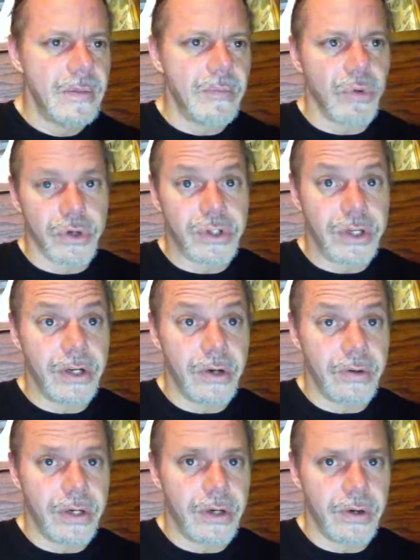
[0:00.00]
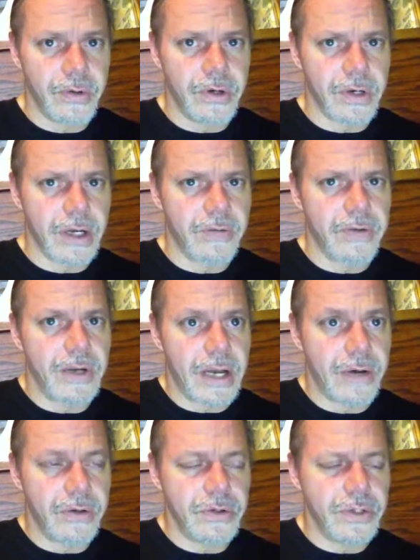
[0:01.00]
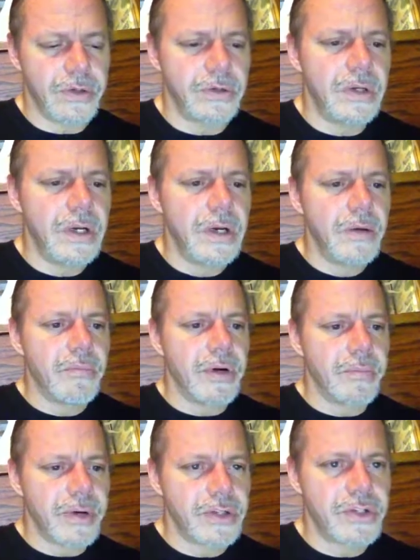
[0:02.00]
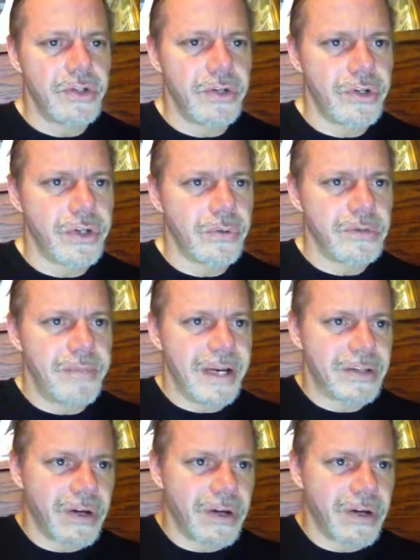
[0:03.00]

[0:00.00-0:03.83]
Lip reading: More shit you don't need to know in your life, and now you do. But a Punch and Judy show was based